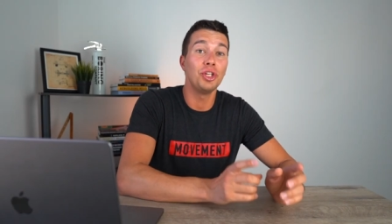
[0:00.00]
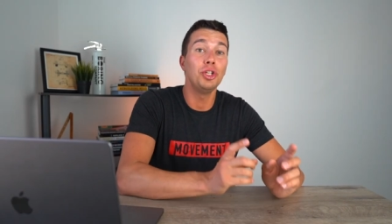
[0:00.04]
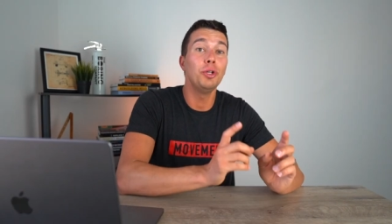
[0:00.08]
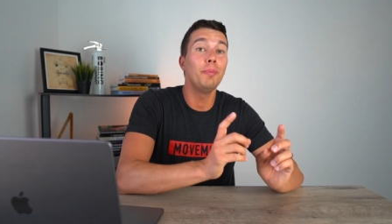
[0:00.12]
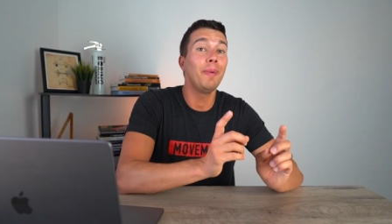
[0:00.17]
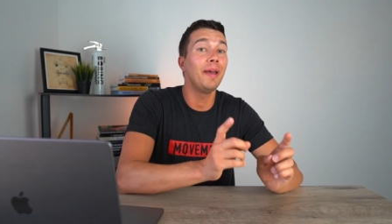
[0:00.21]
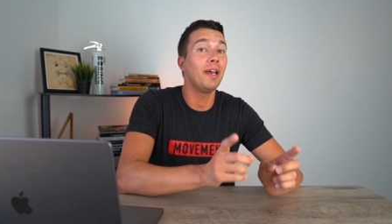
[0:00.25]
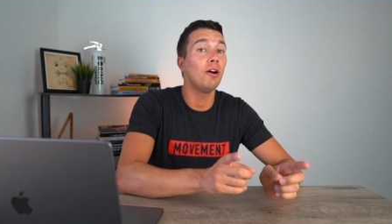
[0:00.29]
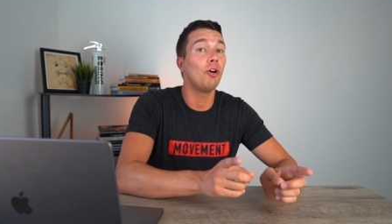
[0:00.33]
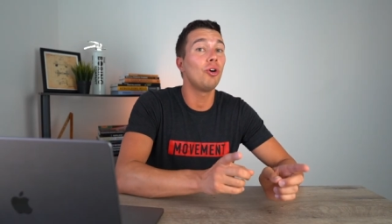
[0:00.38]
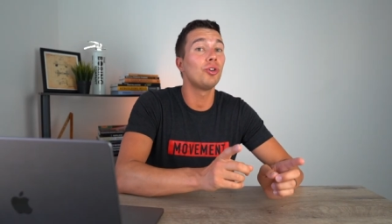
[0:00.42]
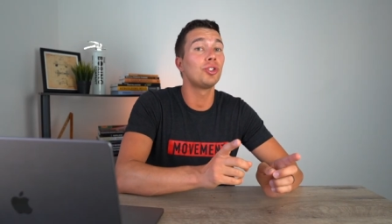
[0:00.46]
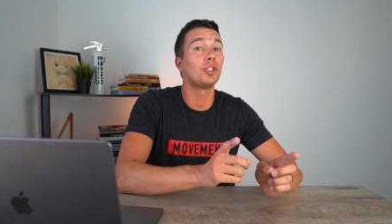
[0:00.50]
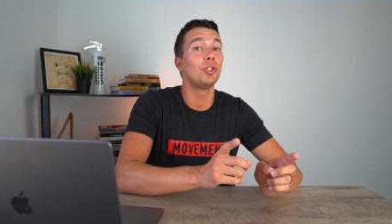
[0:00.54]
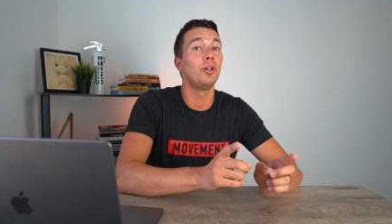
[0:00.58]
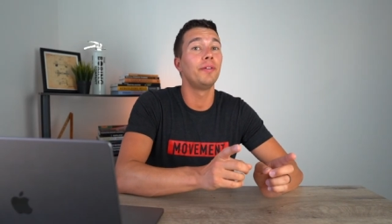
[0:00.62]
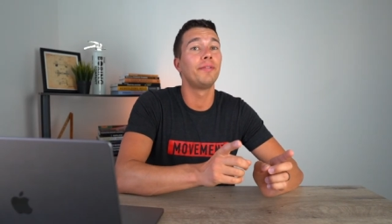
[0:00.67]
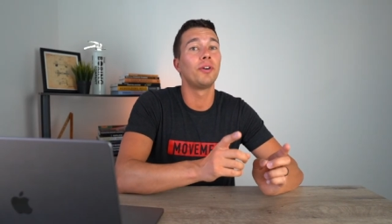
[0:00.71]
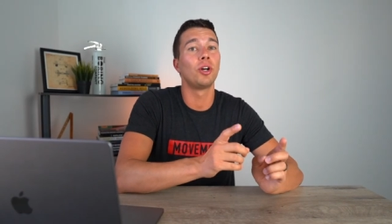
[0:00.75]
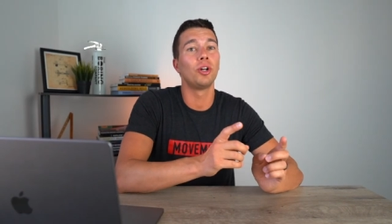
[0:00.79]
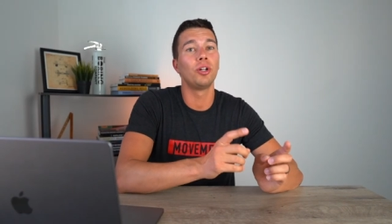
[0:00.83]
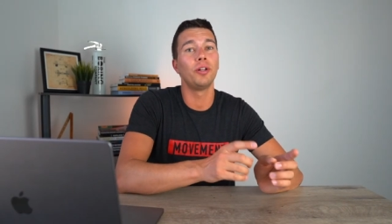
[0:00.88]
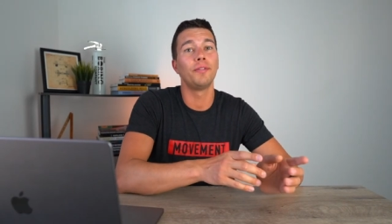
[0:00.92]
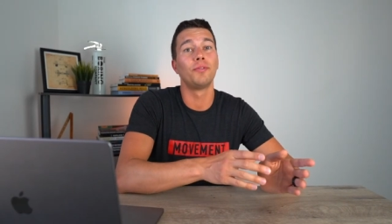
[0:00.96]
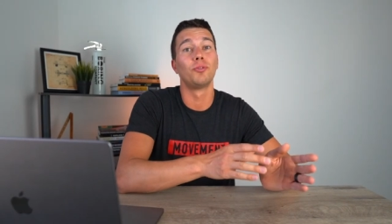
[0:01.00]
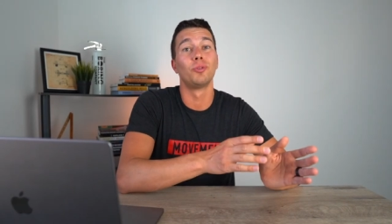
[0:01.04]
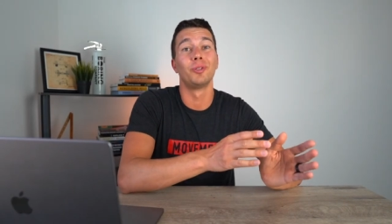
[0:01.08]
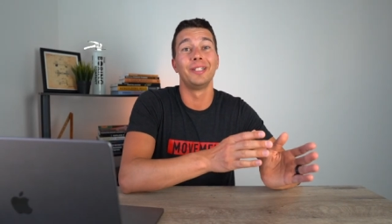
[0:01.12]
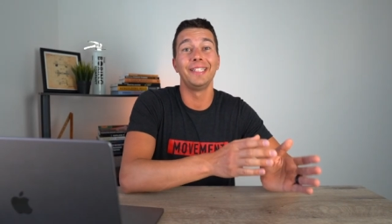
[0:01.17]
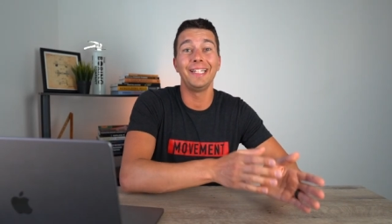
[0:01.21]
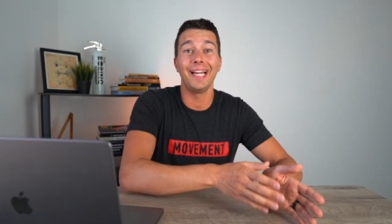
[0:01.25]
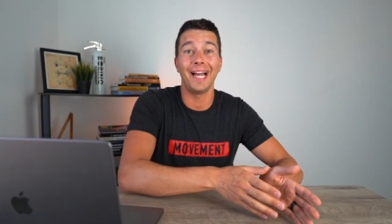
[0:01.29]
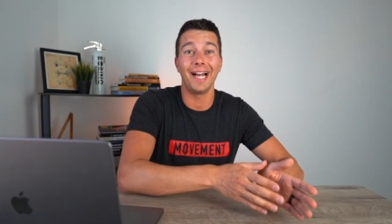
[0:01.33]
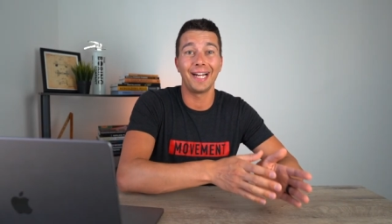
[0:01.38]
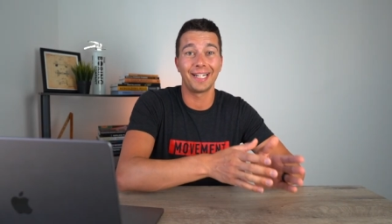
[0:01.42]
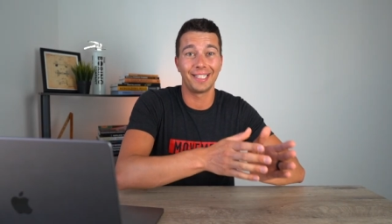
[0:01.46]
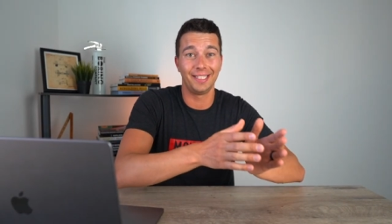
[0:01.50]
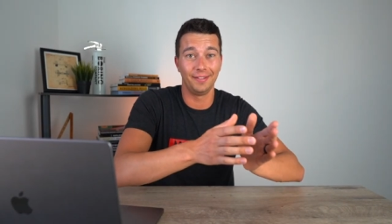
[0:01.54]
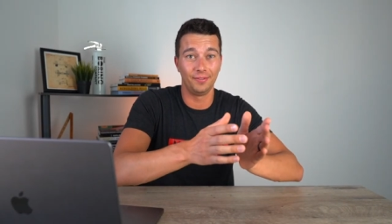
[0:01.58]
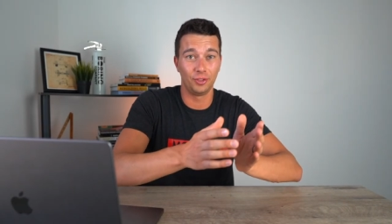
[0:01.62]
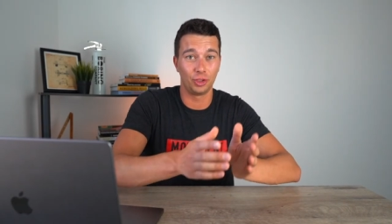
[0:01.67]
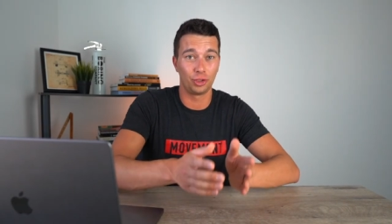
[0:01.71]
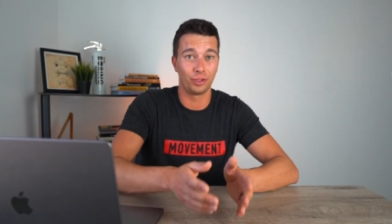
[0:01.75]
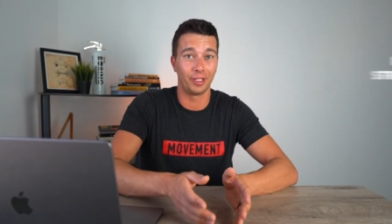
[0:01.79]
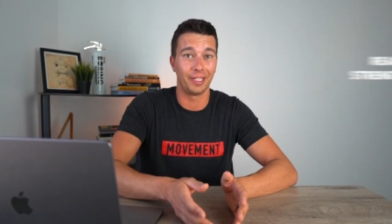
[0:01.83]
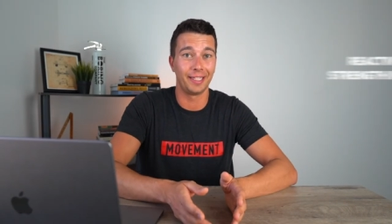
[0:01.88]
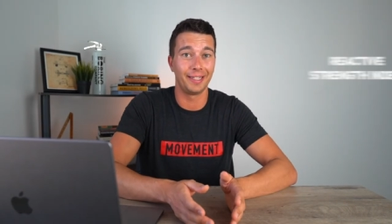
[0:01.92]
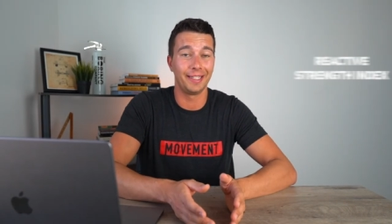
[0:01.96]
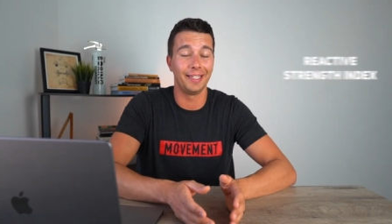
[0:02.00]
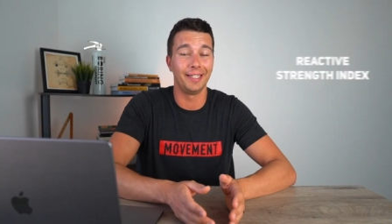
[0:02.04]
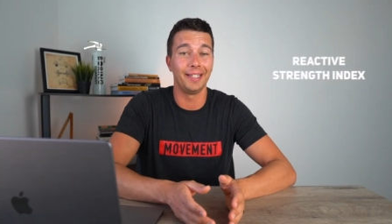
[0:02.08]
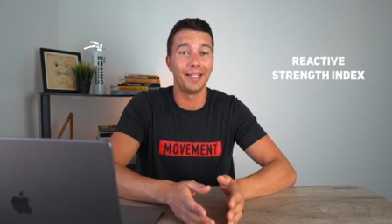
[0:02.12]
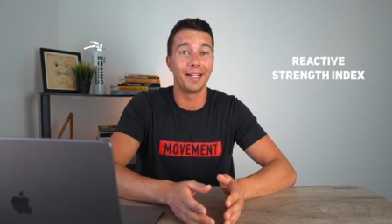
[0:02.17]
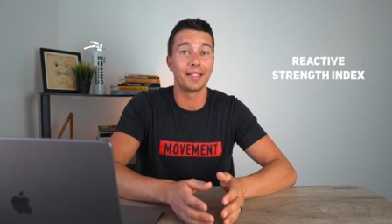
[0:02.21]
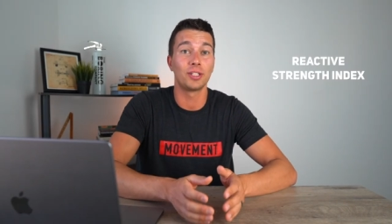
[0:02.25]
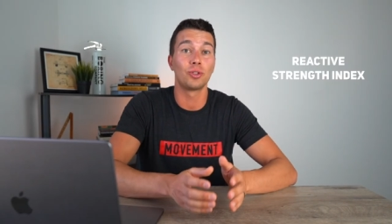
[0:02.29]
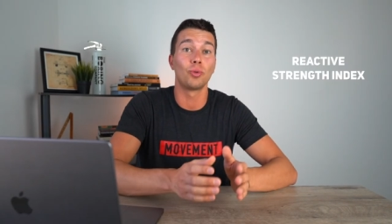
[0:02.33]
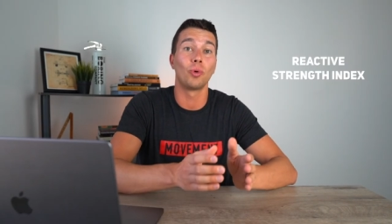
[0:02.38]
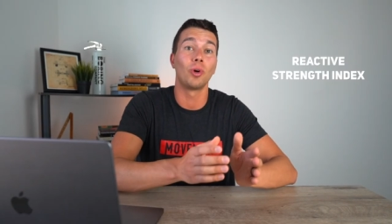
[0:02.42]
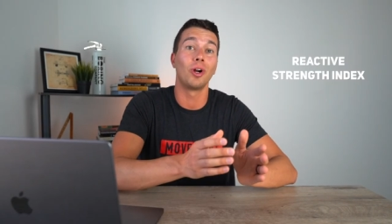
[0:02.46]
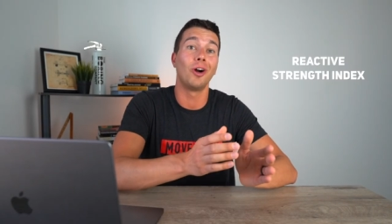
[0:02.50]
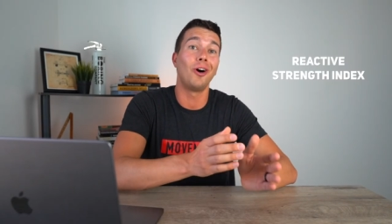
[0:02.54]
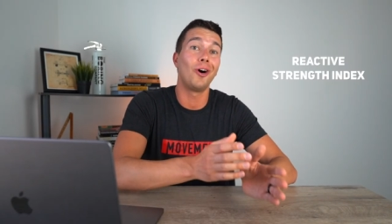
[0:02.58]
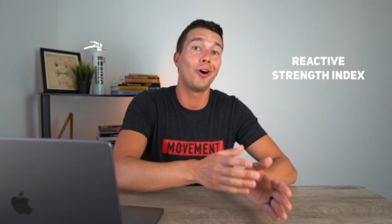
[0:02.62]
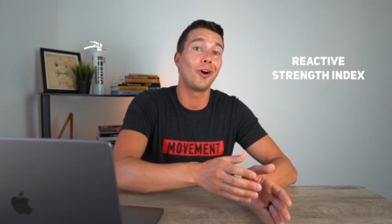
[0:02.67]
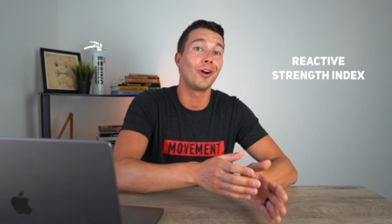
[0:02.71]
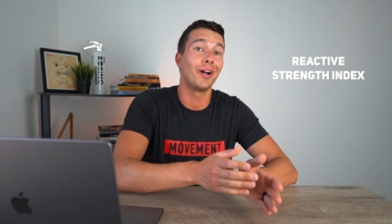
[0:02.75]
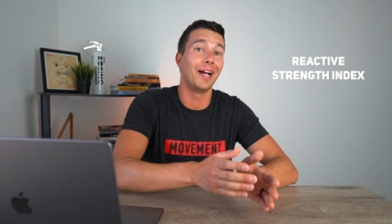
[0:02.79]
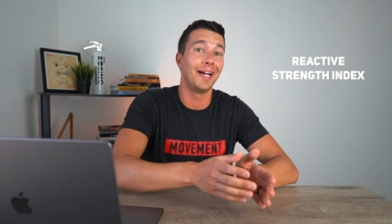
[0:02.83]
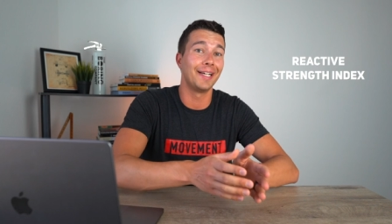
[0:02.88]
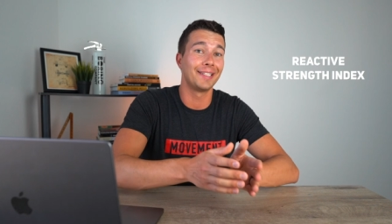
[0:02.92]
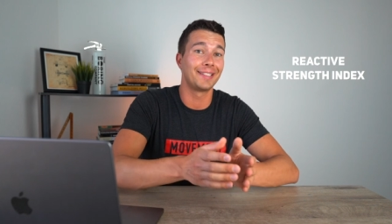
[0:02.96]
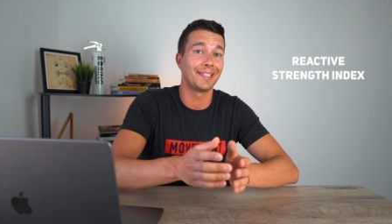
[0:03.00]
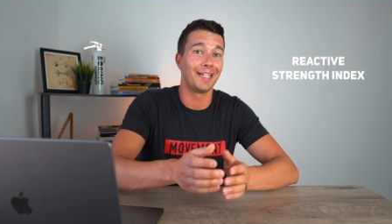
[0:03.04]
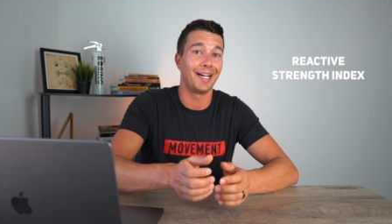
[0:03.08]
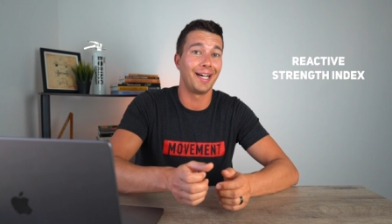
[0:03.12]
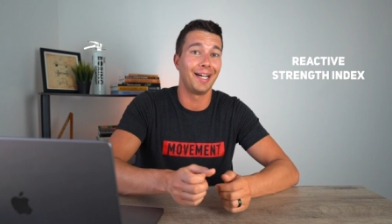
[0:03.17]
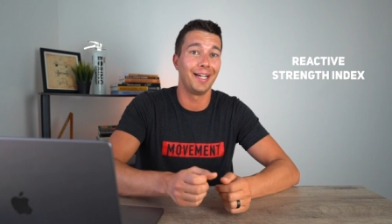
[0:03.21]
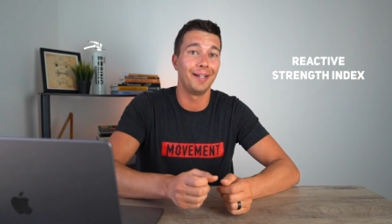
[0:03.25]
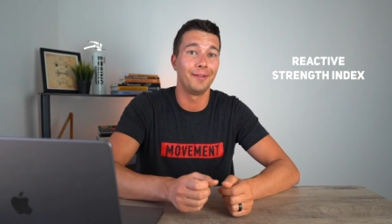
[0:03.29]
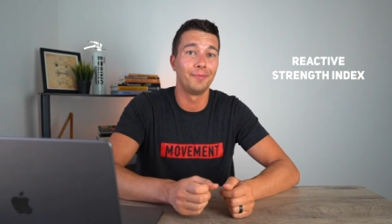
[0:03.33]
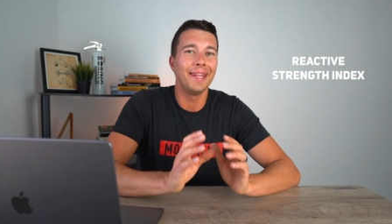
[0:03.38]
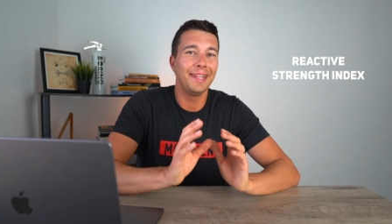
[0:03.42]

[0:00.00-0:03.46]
you may also have heard of reactive strength index or R S I.